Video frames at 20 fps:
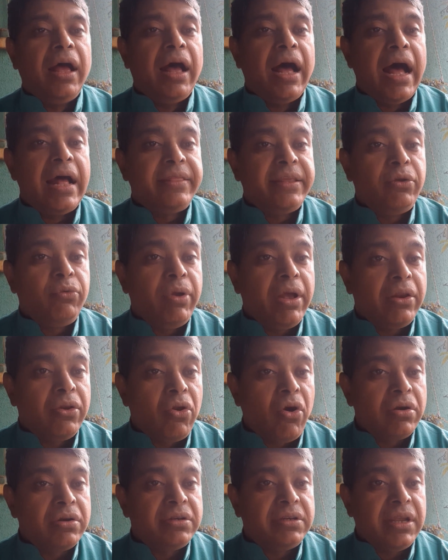I think we are
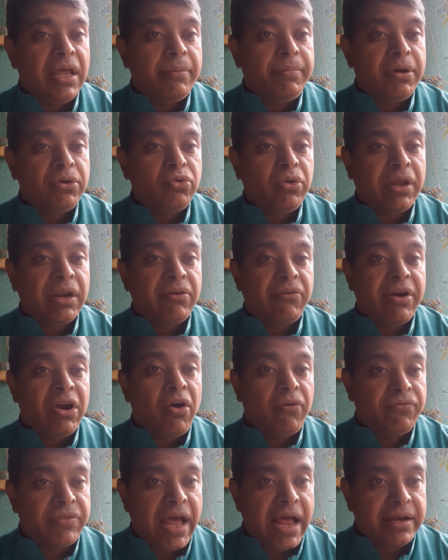not able to get rid
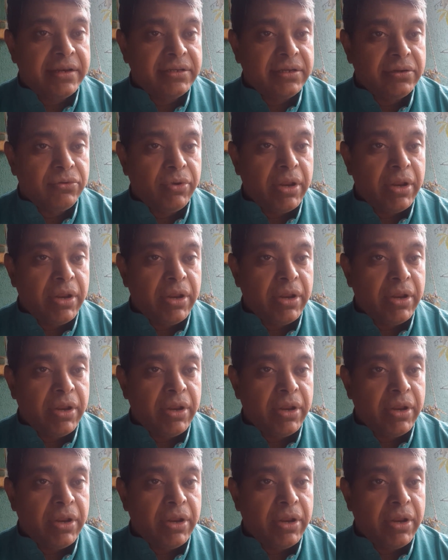of that.